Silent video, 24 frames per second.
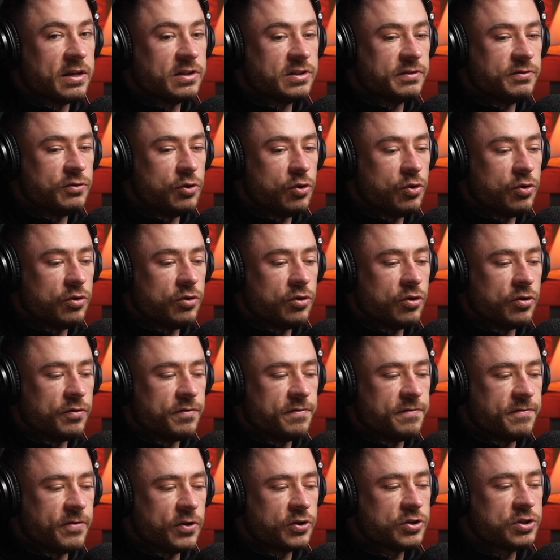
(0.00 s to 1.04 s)
is, if
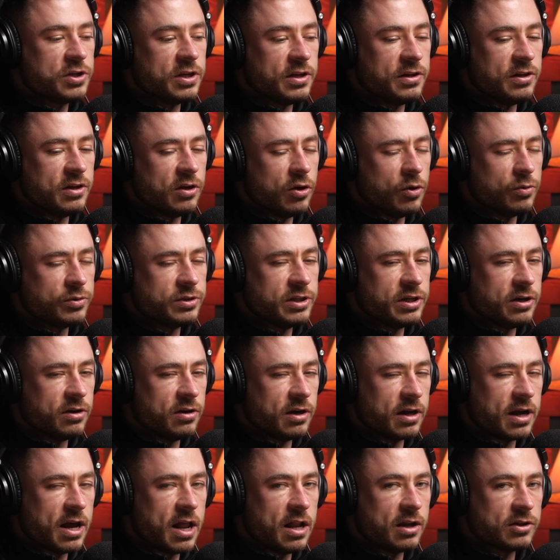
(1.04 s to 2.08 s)
you'll always hear,
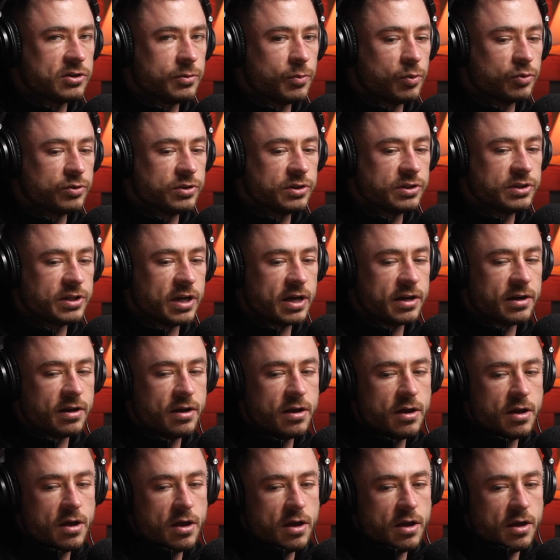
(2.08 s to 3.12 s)
like Alex Ramosi said,
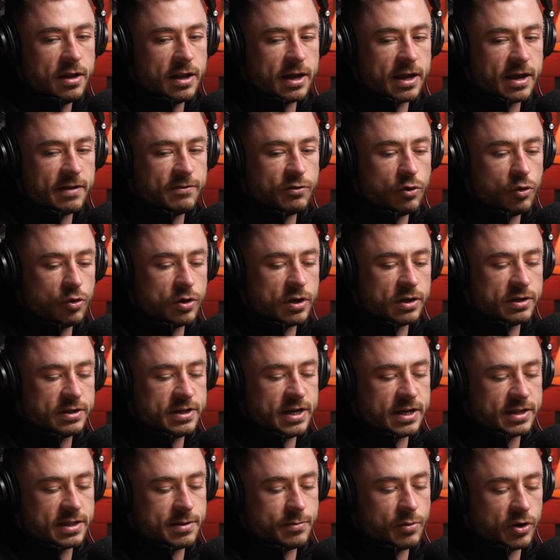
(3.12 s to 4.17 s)
like if you can
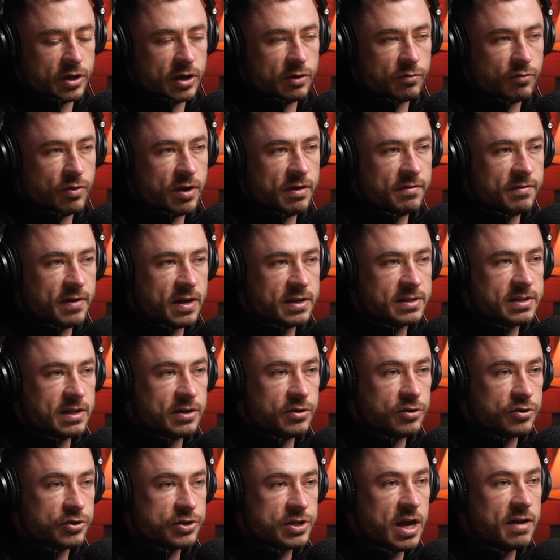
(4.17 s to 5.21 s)
take the money and reinvest it
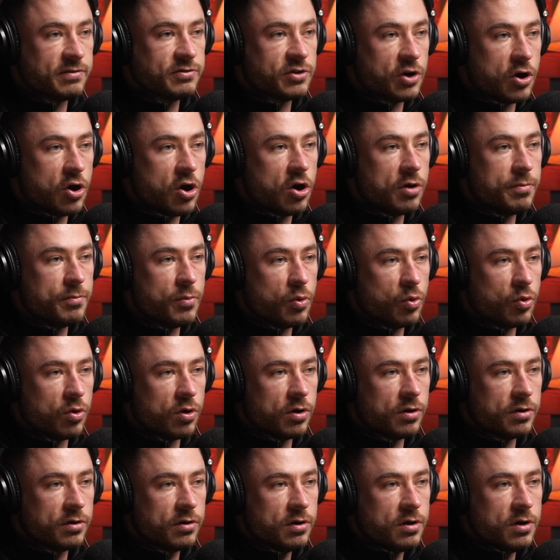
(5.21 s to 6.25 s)
in yourself to earn
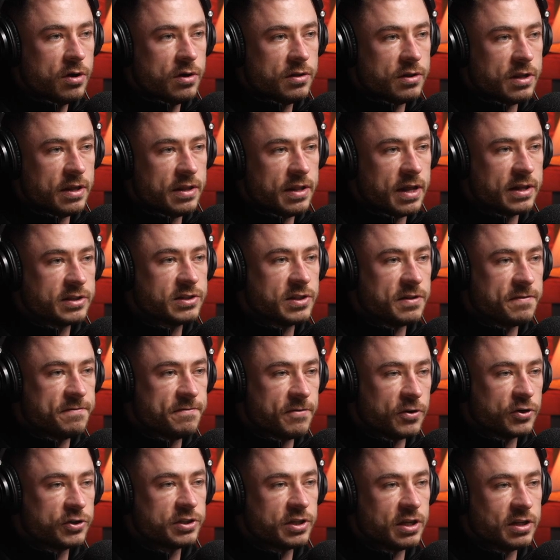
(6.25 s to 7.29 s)
more, then that's the
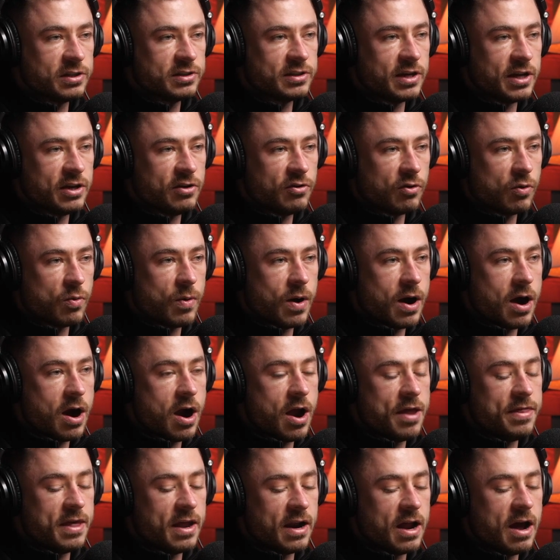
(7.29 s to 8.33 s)
first skill set you require.
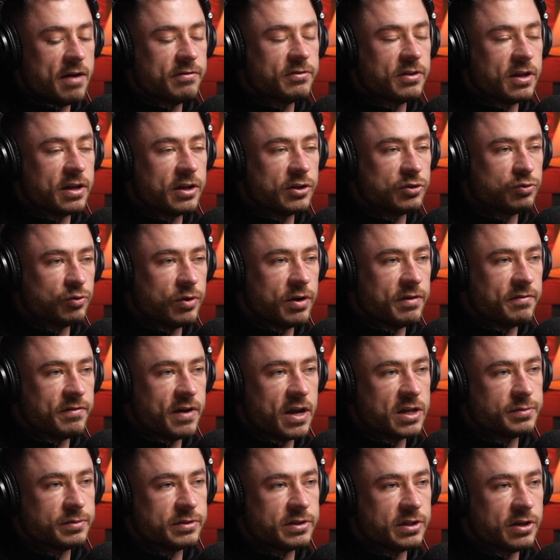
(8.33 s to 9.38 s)
And then after that, it's
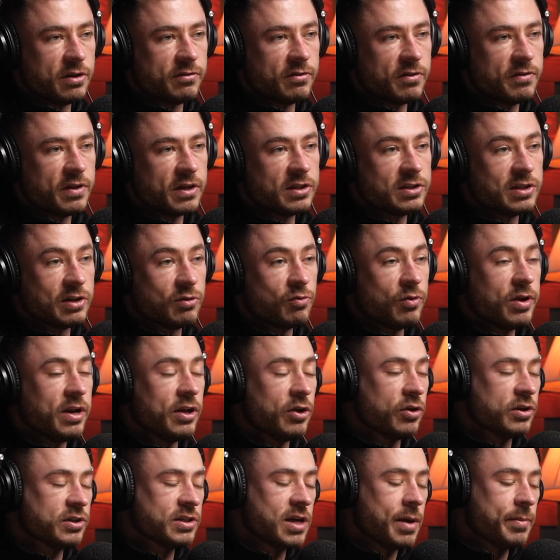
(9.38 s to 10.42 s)
reinvestments and other things. Like really
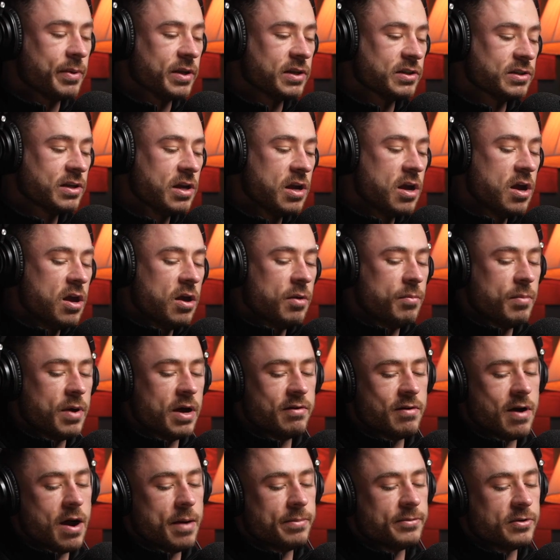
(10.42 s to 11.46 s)
good example is my
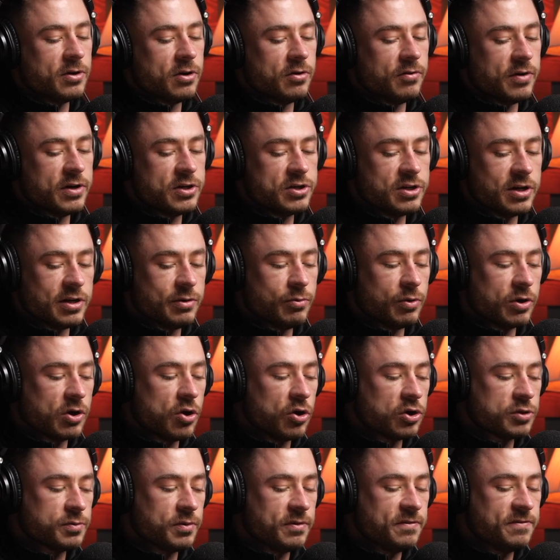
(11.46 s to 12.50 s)
Raptor originally would have
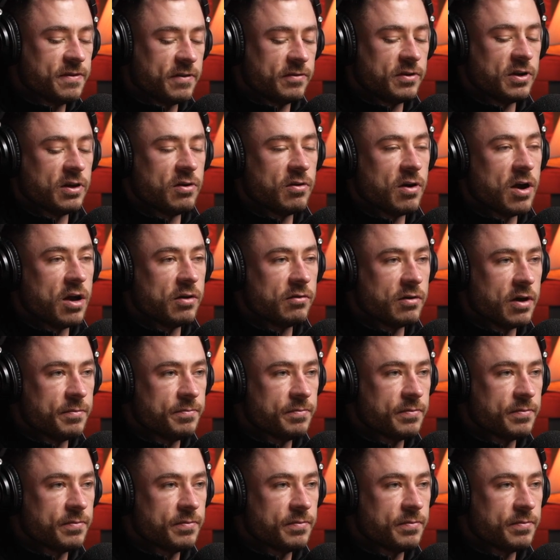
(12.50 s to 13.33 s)
cost me 50 grand, right?